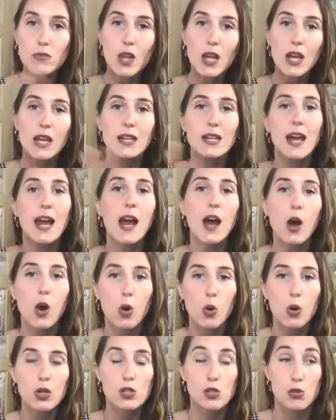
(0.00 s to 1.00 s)
And
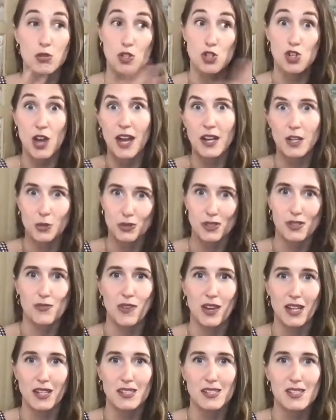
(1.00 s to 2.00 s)
now, so the shadow was
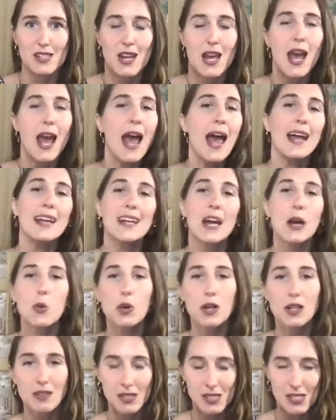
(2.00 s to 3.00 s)
faced, and now
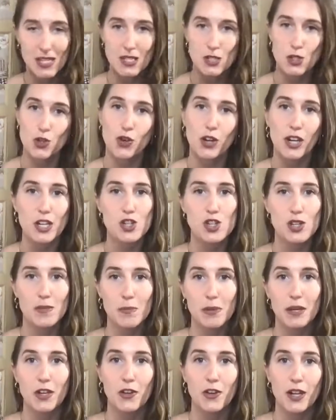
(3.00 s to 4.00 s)
we're in this integration
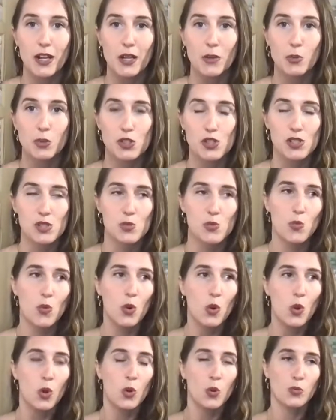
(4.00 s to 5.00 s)
period, which is
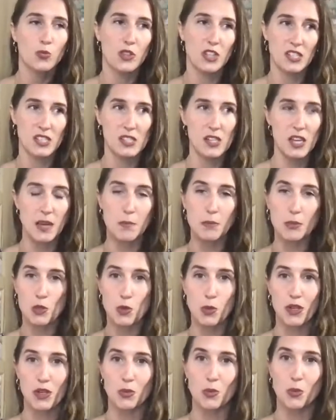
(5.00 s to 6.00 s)
this in
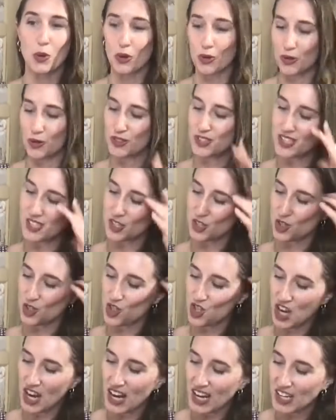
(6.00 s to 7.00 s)
between worlds, this
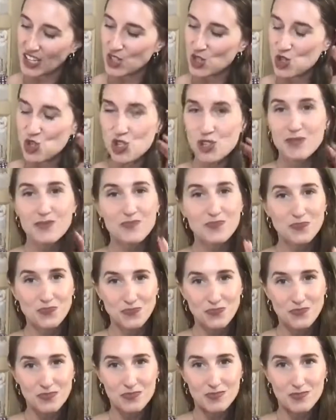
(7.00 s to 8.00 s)
change,
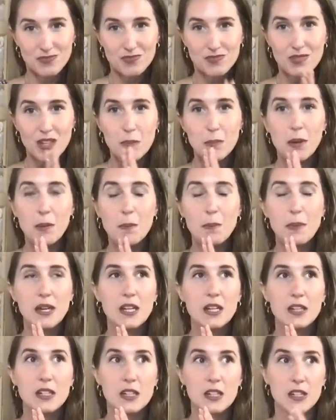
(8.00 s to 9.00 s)
but
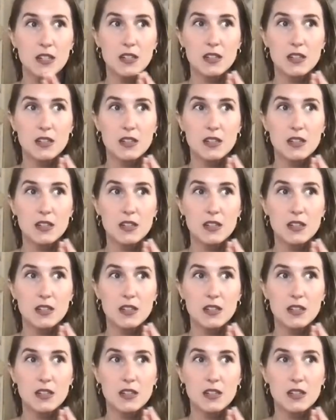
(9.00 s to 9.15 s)
being